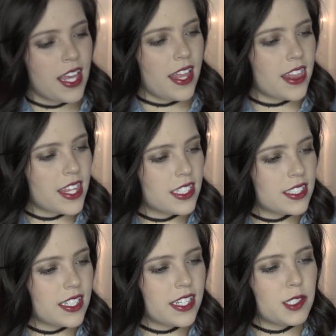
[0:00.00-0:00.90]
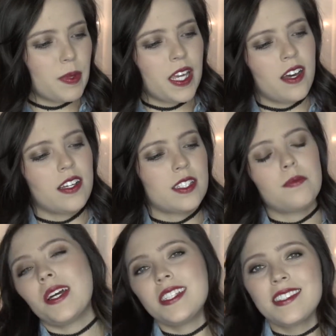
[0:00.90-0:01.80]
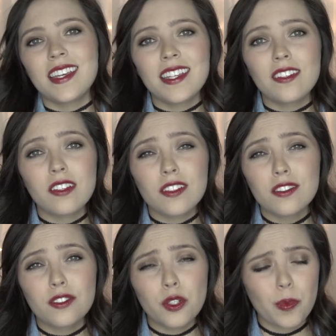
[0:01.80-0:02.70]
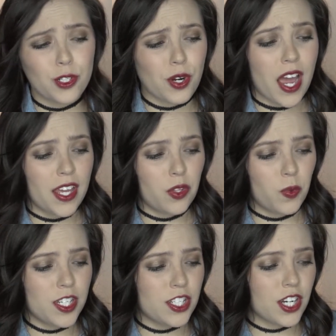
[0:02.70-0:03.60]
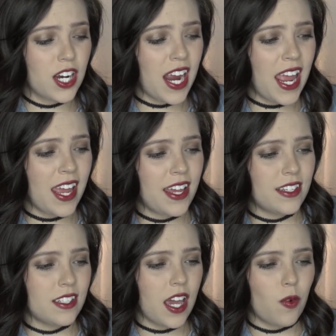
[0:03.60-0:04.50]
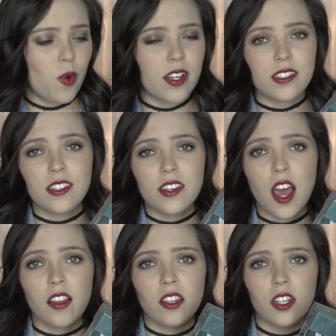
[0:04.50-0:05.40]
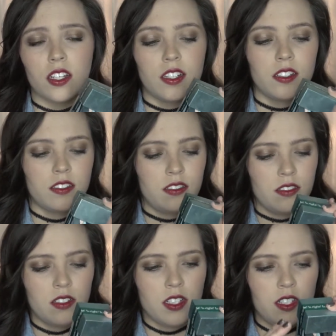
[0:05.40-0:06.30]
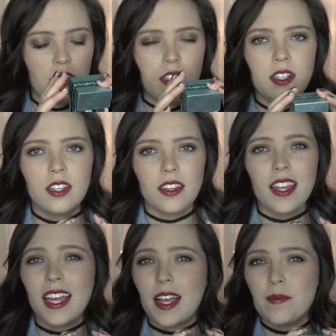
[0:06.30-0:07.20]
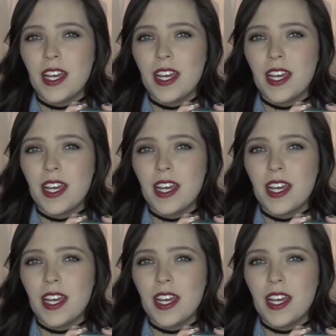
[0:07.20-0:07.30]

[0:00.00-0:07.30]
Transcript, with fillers: And this is because my skin looks super dry in the winter and I want to not look like I'm